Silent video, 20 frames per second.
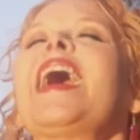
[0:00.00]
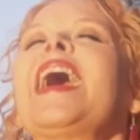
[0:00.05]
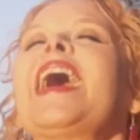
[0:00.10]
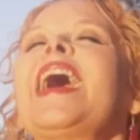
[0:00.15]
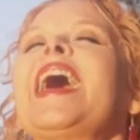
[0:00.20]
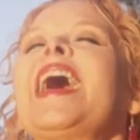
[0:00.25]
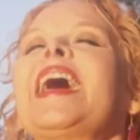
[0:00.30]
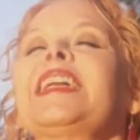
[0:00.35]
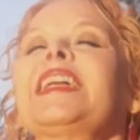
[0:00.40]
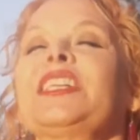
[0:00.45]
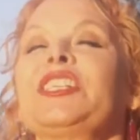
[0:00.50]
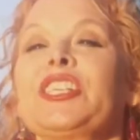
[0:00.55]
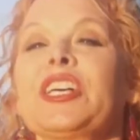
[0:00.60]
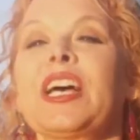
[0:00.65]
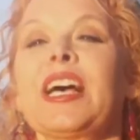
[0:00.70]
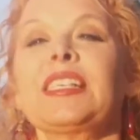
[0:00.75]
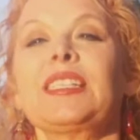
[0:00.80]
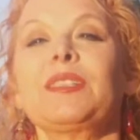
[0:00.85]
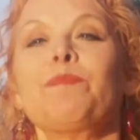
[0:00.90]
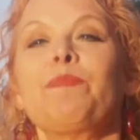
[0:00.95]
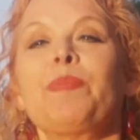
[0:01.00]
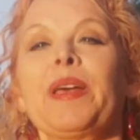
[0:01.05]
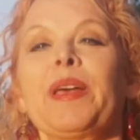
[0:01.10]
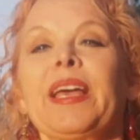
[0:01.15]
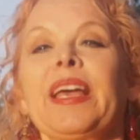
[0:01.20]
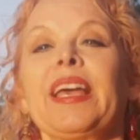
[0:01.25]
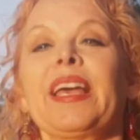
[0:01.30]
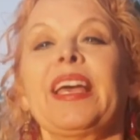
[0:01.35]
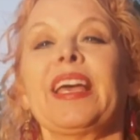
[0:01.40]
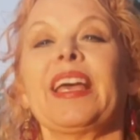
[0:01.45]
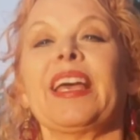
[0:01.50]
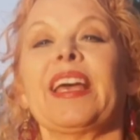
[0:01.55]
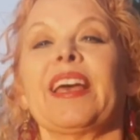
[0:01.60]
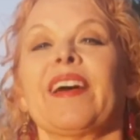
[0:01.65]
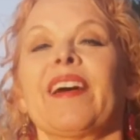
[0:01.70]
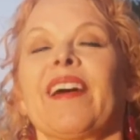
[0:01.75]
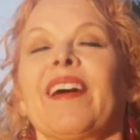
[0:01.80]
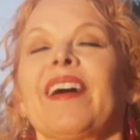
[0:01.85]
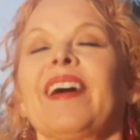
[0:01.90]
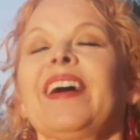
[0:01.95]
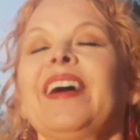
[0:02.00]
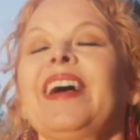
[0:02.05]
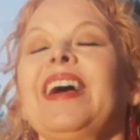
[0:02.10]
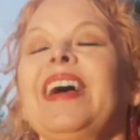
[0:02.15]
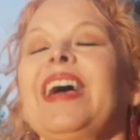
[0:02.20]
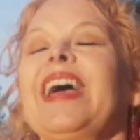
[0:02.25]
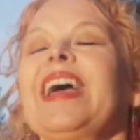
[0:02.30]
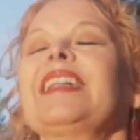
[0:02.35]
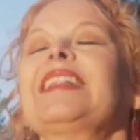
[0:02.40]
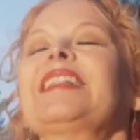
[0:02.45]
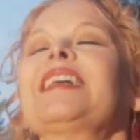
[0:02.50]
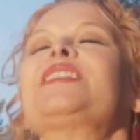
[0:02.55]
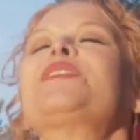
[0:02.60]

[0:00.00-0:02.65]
And just be here in this